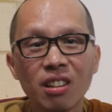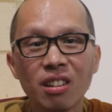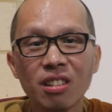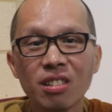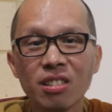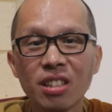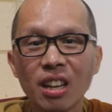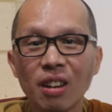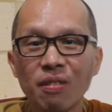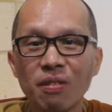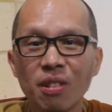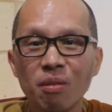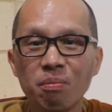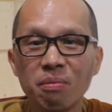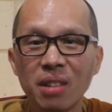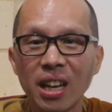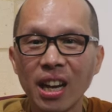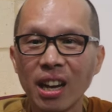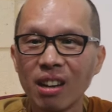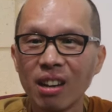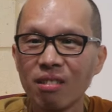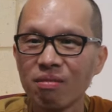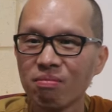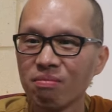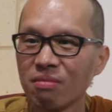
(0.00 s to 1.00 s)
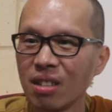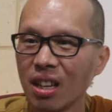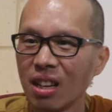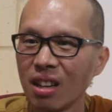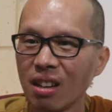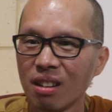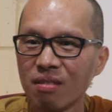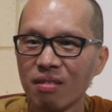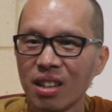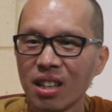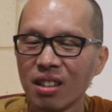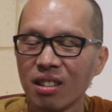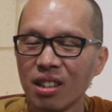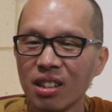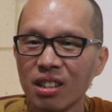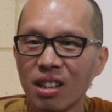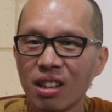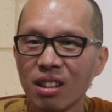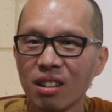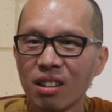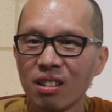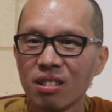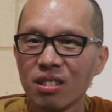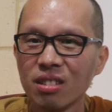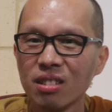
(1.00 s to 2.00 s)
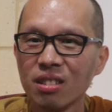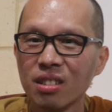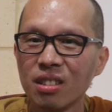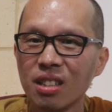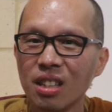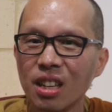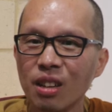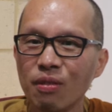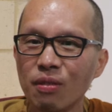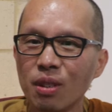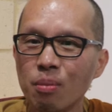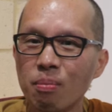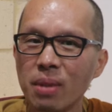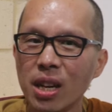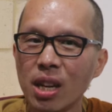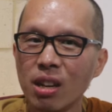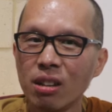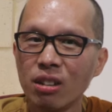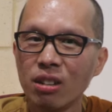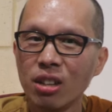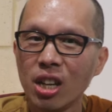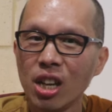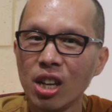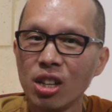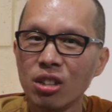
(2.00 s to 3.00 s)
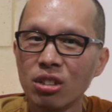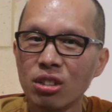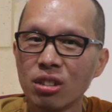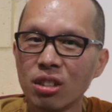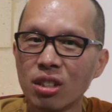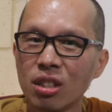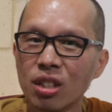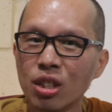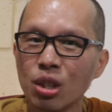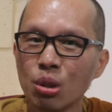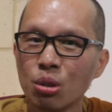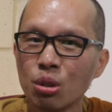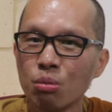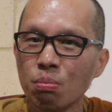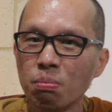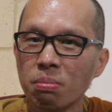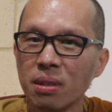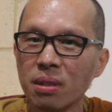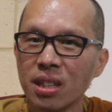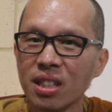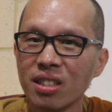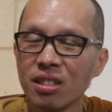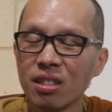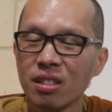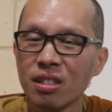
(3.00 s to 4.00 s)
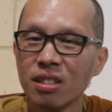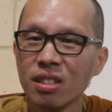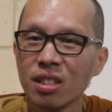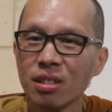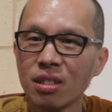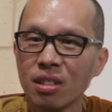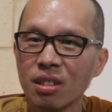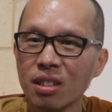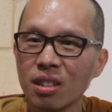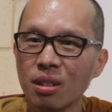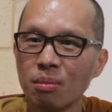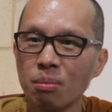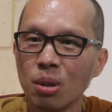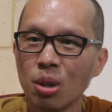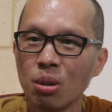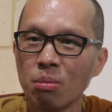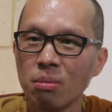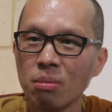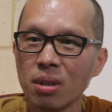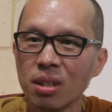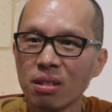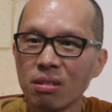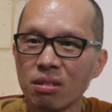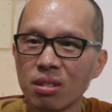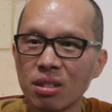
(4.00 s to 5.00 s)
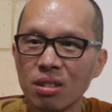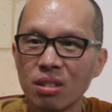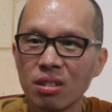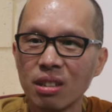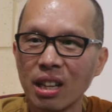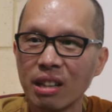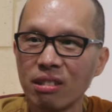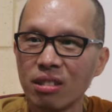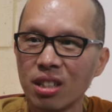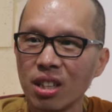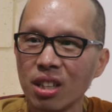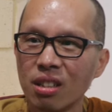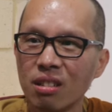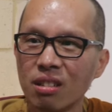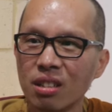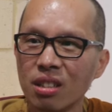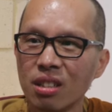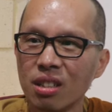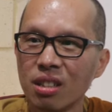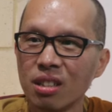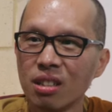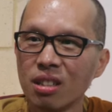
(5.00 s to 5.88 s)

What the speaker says: Aside from that, yeah, nothing else. Even meditation, those blissful moments, just that's it.